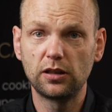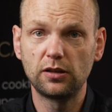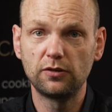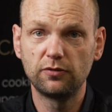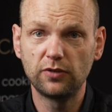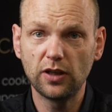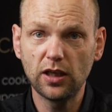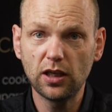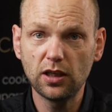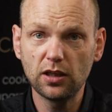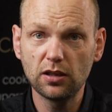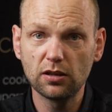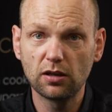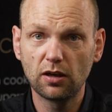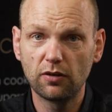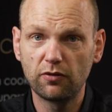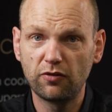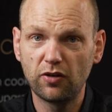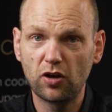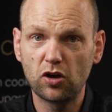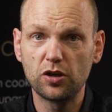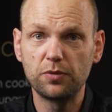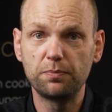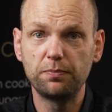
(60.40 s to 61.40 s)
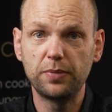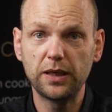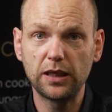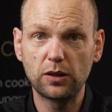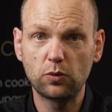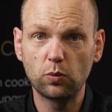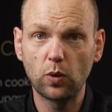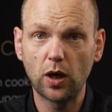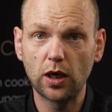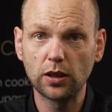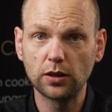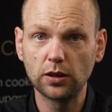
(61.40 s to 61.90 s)
EV, a very
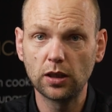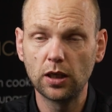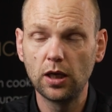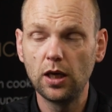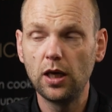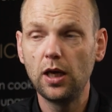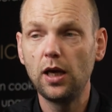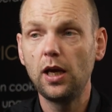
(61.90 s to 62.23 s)
big one,